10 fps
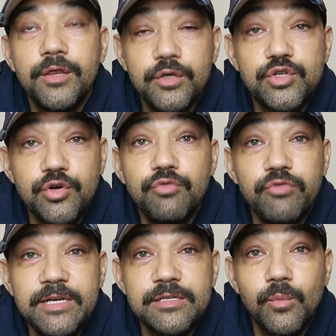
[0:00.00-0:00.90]
the true
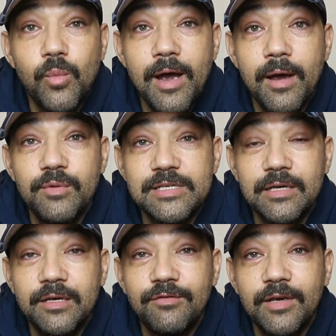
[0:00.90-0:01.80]
reason why I was
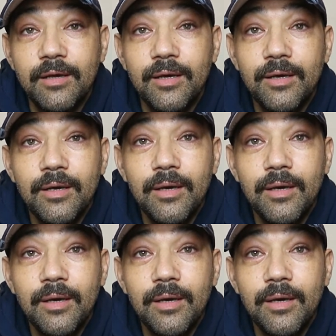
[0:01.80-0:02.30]
leaving.